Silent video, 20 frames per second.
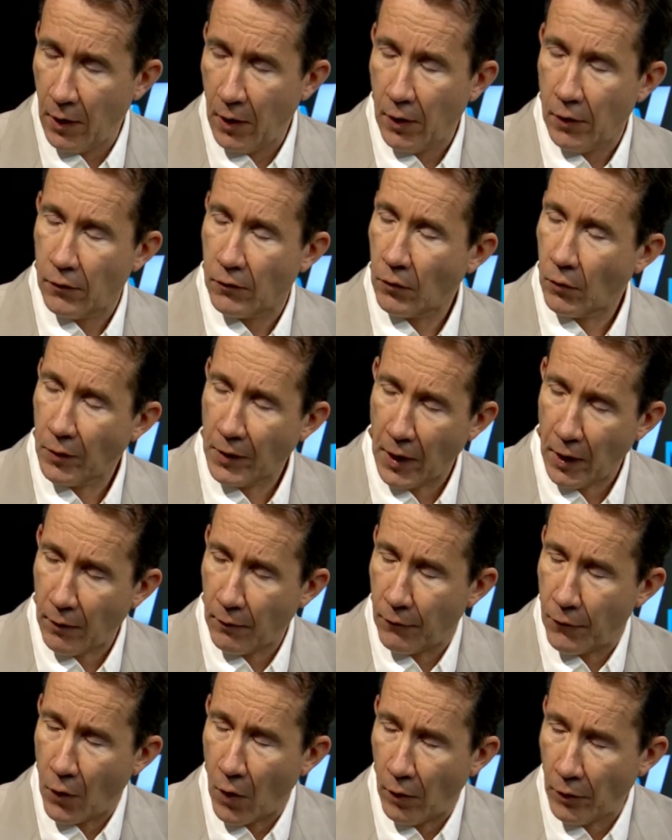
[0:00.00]
So again,
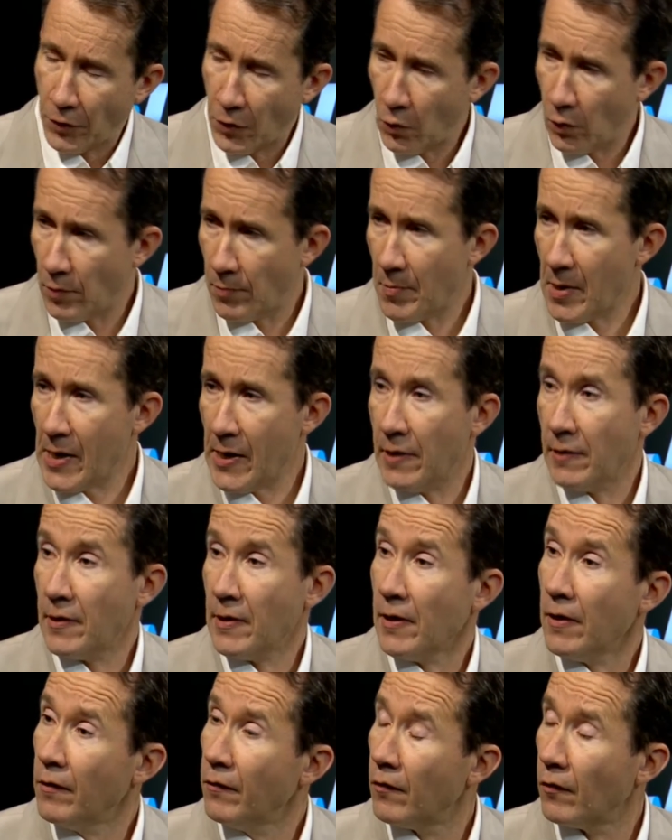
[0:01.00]
for you and me, the
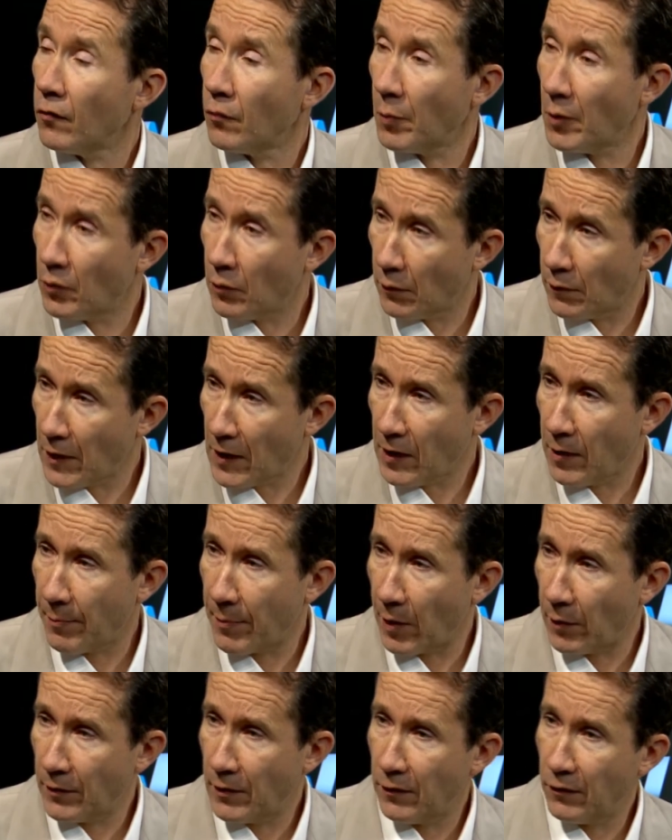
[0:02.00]
easiest way to think
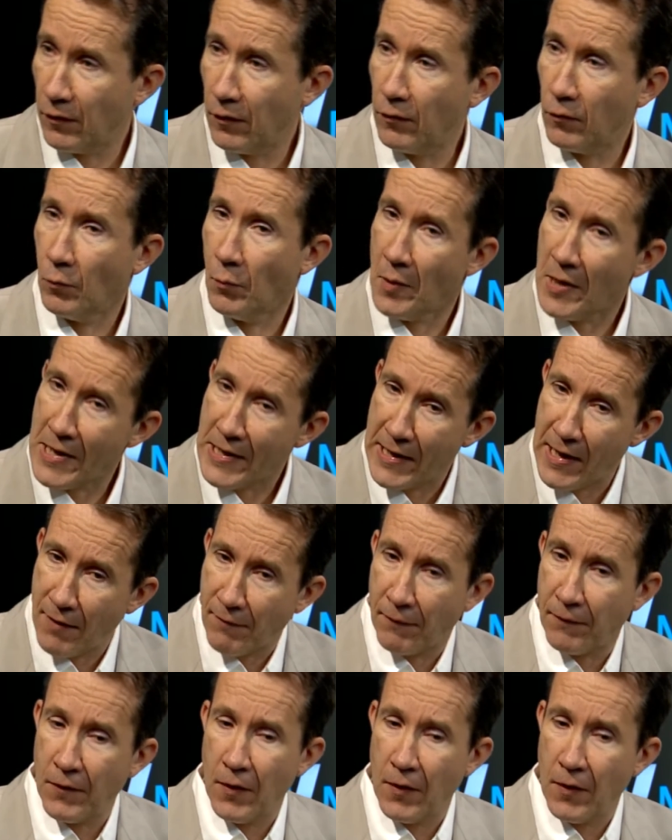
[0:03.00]
about this is we give